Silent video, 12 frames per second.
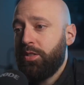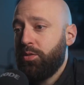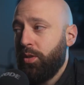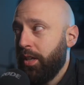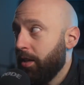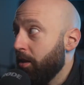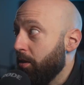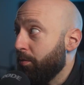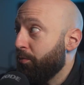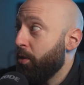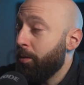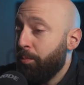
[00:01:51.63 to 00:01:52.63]
So like the
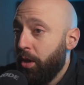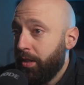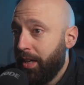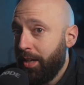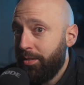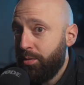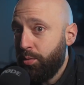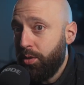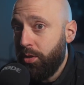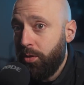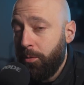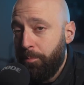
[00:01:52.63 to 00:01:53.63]
front podcast
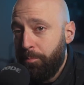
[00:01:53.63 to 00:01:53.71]
studio